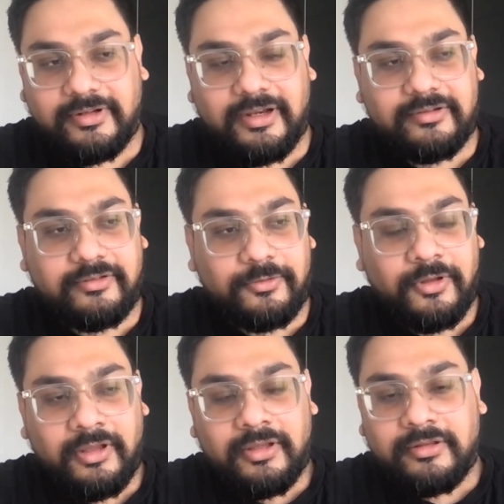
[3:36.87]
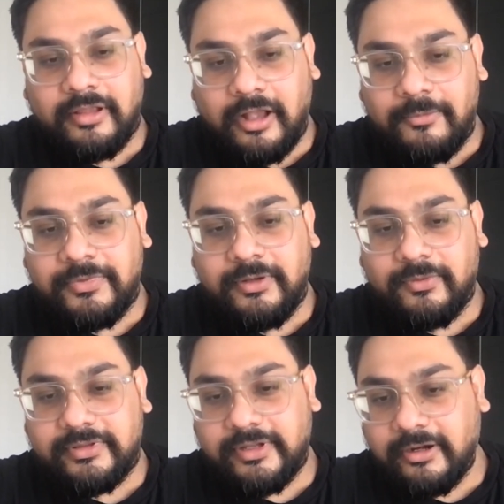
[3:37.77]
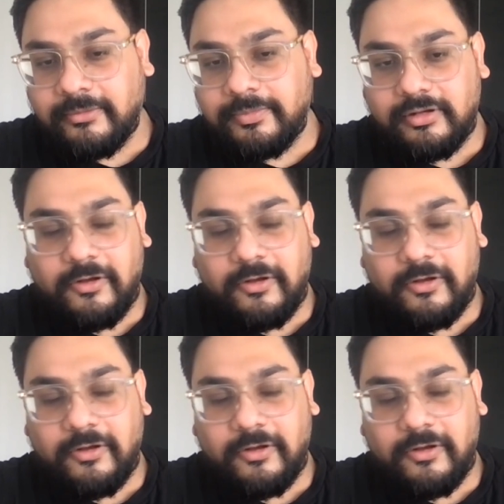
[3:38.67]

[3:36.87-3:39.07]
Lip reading: And that's how the company was set up.